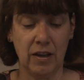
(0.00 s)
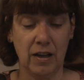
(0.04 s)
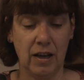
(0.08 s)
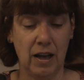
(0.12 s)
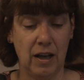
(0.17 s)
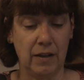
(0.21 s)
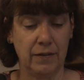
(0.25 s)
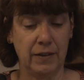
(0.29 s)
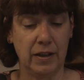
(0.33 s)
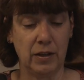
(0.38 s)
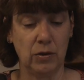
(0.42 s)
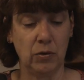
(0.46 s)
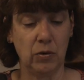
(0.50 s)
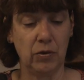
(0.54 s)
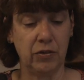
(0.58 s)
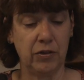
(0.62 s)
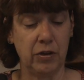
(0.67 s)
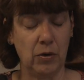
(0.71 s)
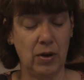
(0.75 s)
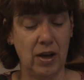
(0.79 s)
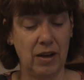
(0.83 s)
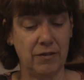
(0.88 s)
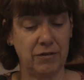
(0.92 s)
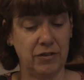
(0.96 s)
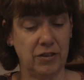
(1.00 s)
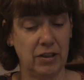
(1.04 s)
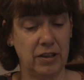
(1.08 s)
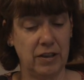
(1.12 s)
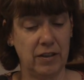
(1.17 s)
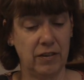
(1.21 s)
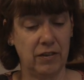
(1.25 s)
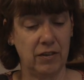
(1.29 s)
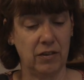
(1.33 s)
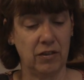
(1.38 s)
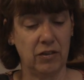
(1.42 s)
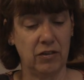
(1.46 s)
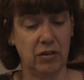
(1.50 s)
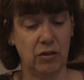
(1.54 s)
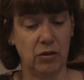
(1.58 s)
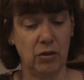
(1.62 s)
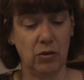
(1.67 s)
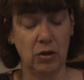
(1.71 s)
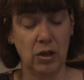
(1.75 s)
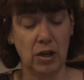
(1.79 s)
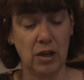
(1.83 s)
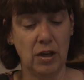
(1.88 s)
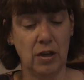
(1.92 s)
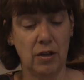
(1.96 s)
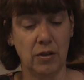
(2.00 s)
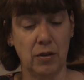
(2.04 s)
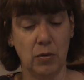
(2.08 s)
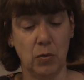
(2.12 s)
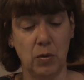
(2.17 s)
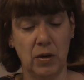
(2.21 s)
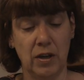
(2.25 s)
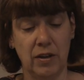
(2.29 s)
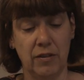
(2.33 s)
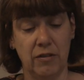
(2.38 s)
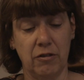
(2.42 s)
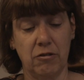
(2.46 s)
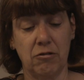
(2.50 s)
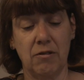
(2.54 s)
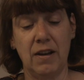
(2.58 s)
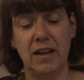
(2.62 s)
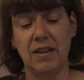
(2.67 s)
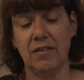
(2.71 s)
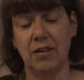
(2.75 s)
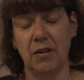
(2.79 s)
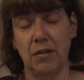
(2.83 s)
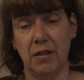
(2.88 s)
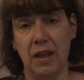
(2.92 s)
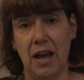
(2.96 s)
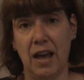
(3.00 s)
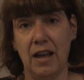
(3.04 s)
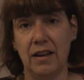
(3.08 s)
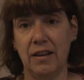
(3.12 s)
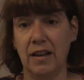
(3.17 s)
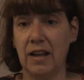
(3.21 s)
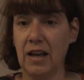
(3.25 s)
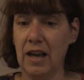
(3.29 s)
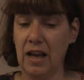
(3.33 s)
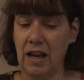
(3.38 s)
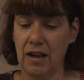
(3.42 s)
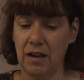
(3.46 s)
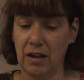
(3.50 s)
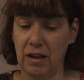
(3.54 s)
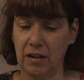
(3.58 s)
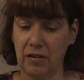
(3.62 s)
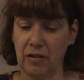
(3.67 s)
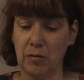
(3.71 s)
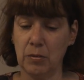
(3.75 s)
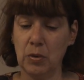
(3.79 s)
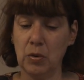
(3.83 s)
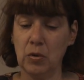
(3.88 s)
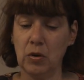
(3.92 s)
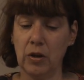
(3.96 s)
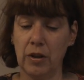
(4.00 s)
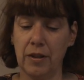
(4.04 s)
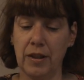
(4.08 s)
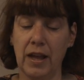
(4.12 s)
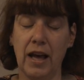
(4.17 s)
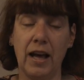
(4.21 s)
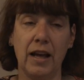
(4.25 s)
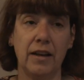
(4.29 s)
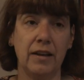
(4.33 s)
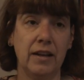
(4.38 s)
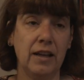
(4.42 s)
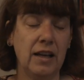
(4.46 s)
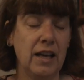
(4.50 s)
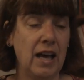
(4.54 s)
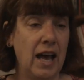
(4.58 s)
and they also have to listen to the words greater than and smaller than,